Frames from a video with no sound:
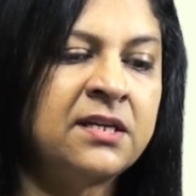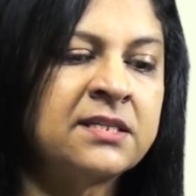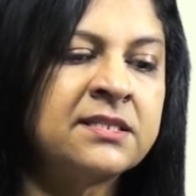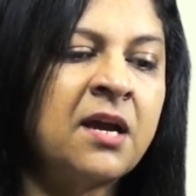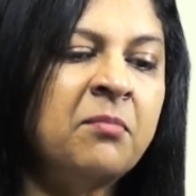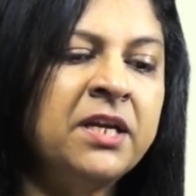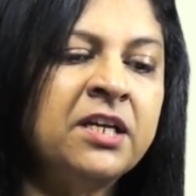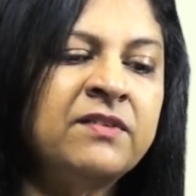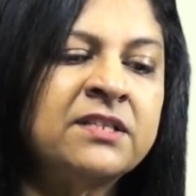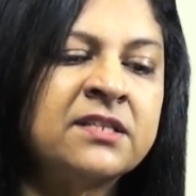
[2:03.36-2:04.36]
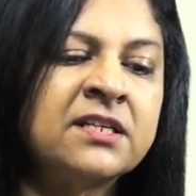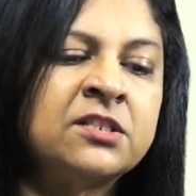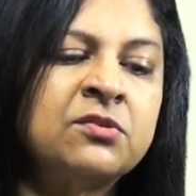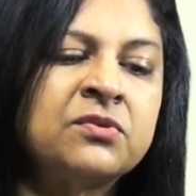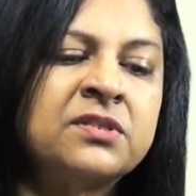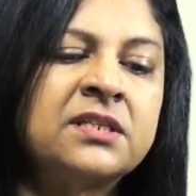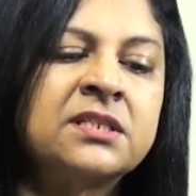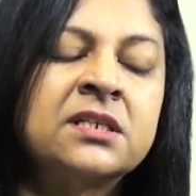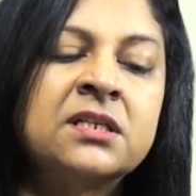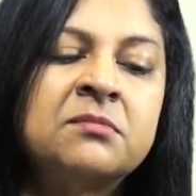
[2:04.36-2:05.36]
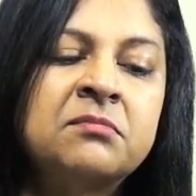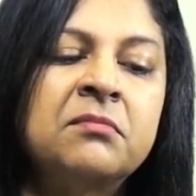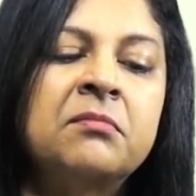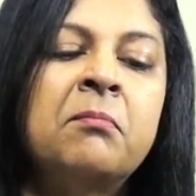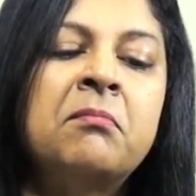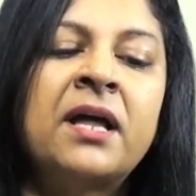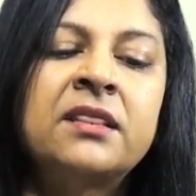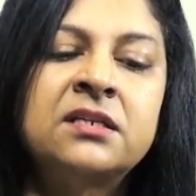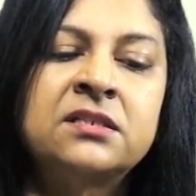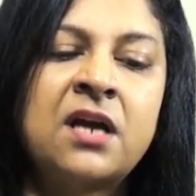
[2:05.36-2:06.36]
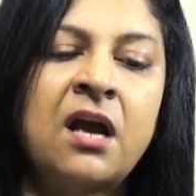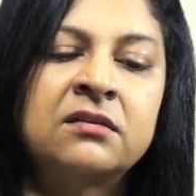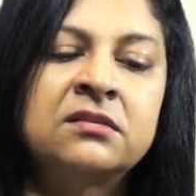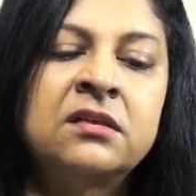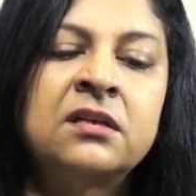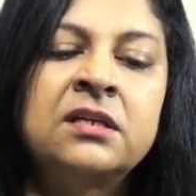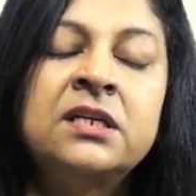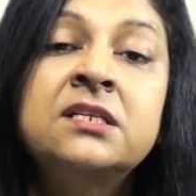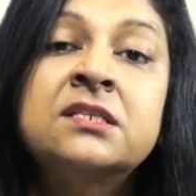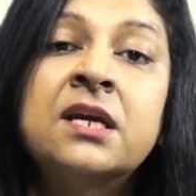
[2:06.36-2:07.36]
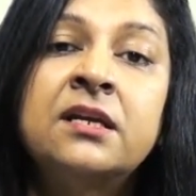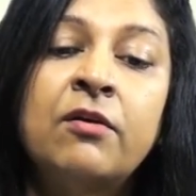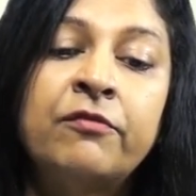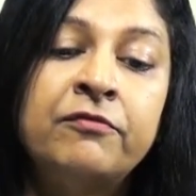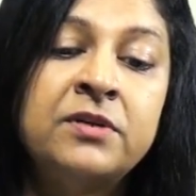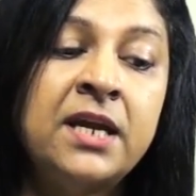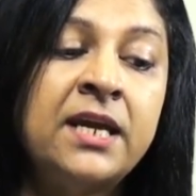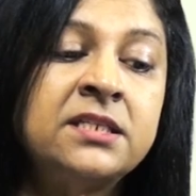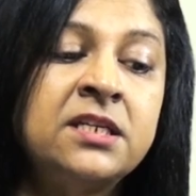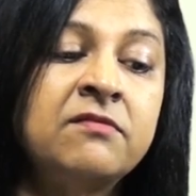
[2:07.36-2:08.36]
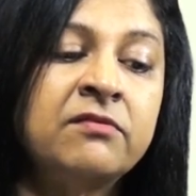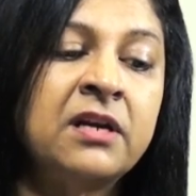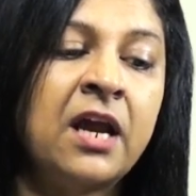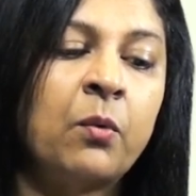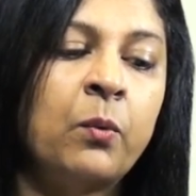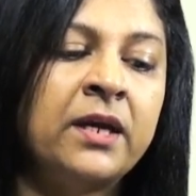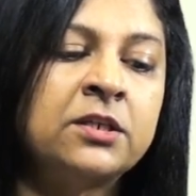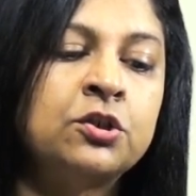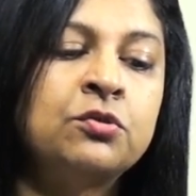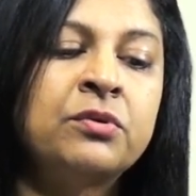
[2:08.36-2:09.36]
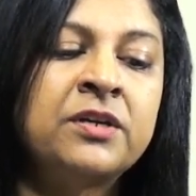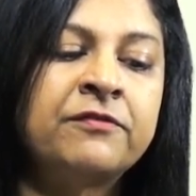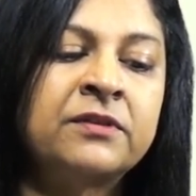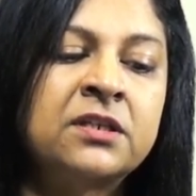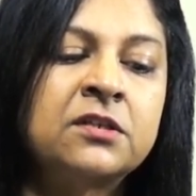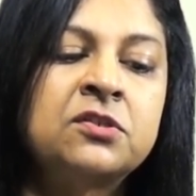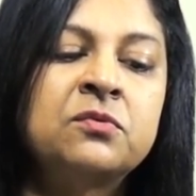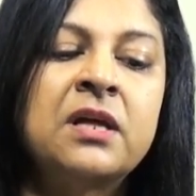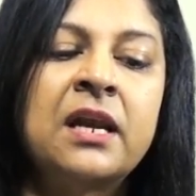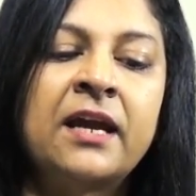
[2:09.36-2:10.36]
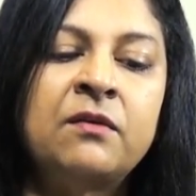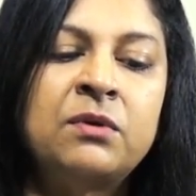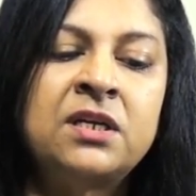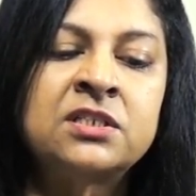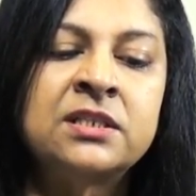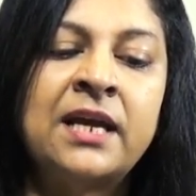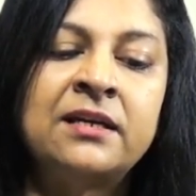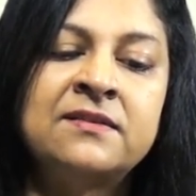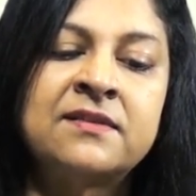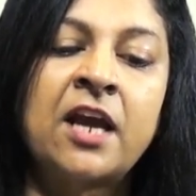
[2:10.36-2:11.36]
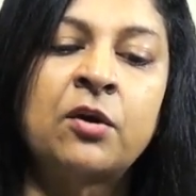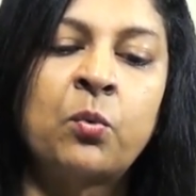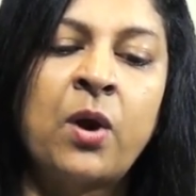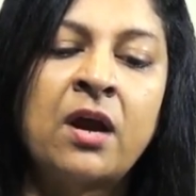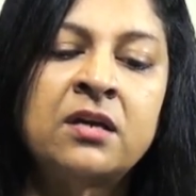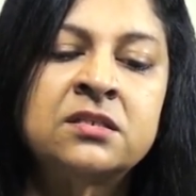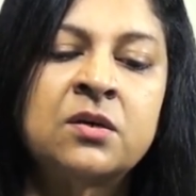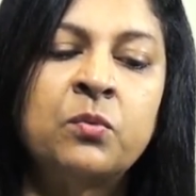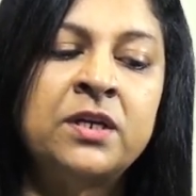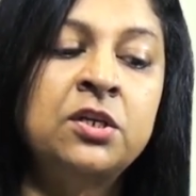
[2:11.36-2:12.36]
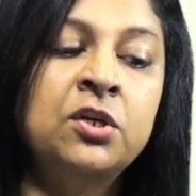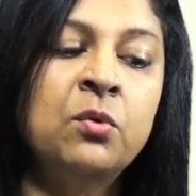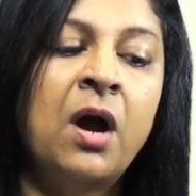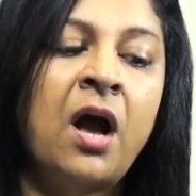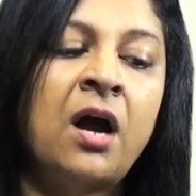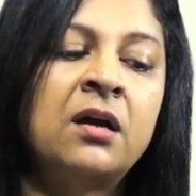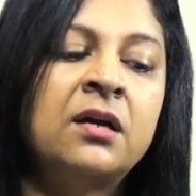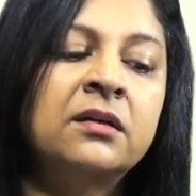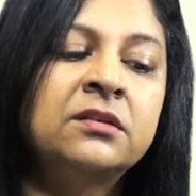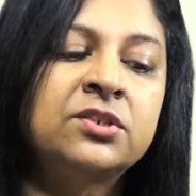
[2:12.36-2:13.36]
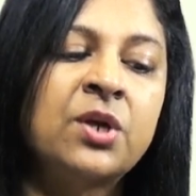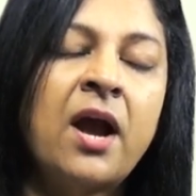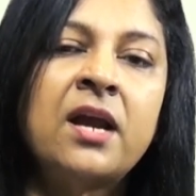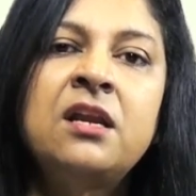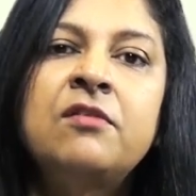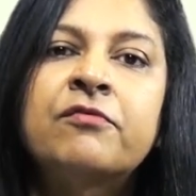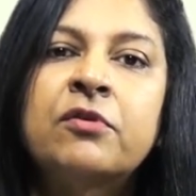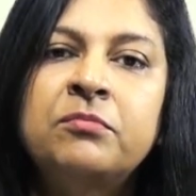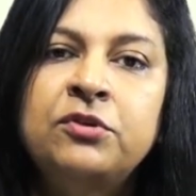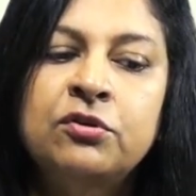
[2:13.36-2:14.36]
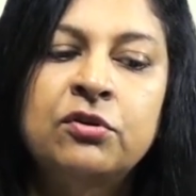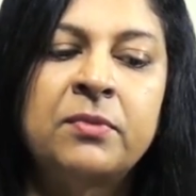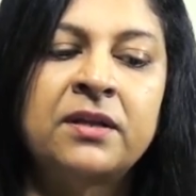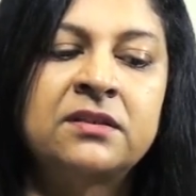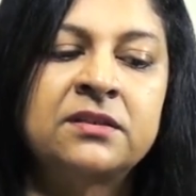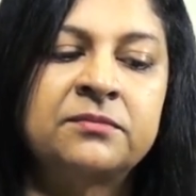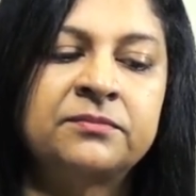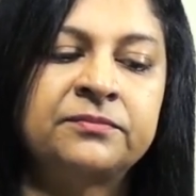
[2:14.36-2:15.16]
Some linguists use the term mother tongue instead of native language to refer to the language that is acquired when you are a child from your mother.